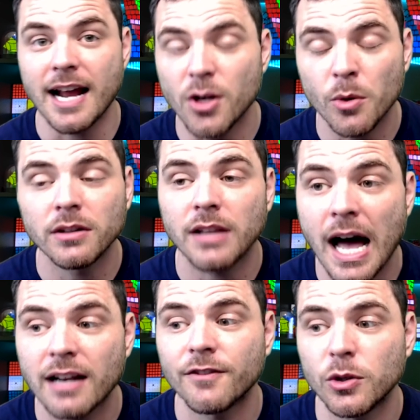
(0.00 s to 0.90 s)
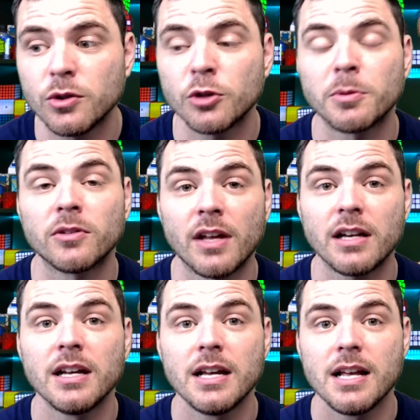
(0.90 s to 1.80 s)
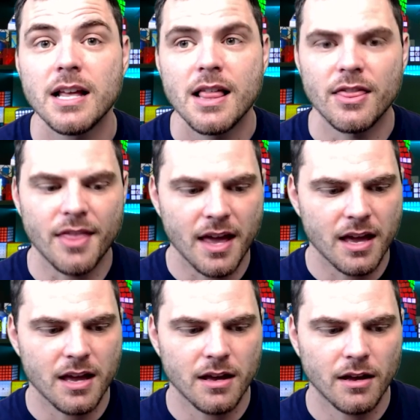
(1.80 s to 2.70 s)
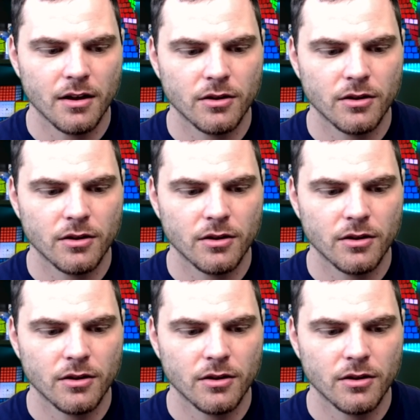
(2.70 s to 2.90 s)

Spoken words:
I know a lot of YouTubers that they